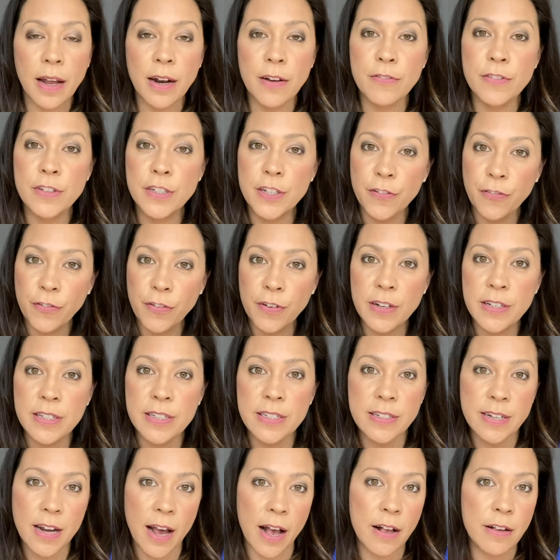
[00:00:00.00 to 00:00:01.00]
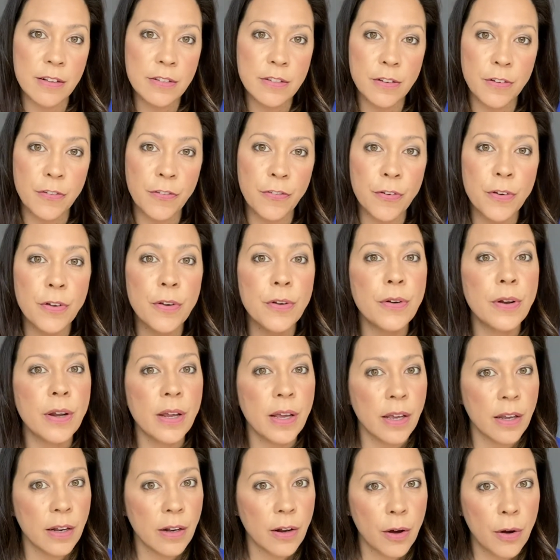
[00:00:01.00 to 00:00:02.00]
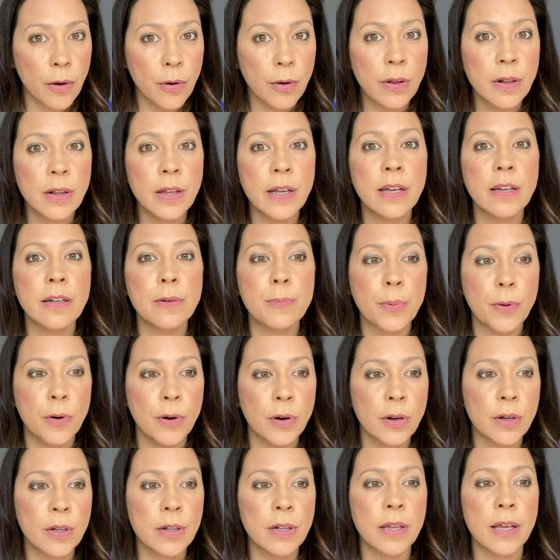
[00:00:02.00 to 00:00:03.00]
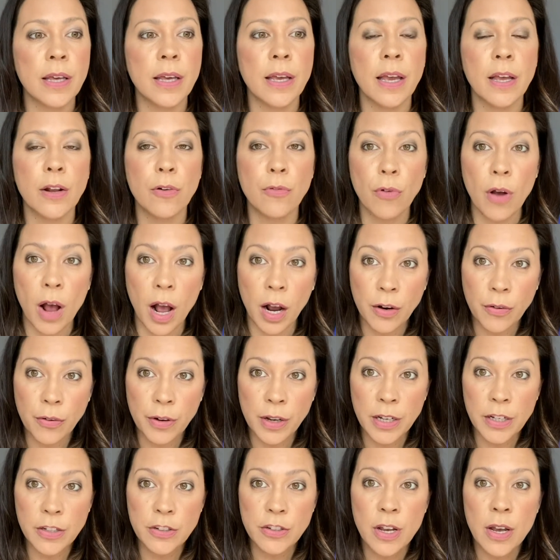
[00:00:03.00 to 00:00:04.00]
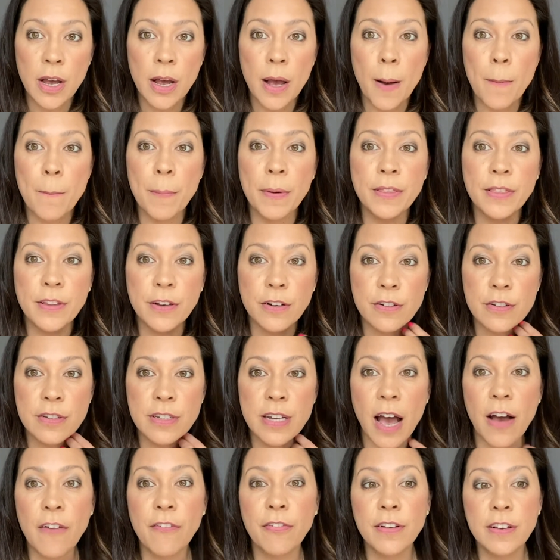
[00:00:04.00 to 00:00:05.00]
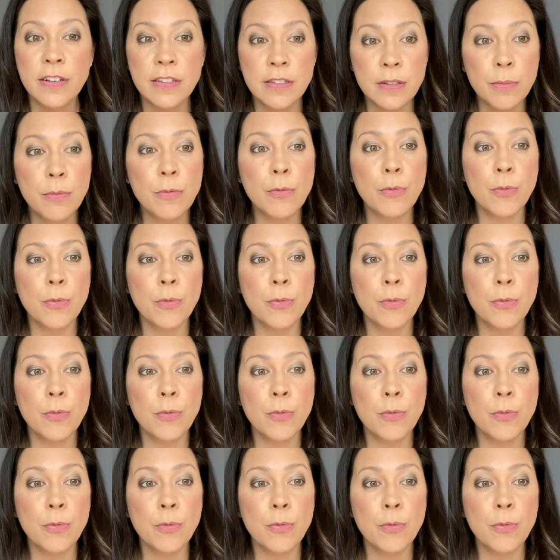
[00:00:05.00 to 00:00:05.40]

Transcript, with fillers: of different styles of food in Oakland, Berkeley, and Rockridge, but there's definitely some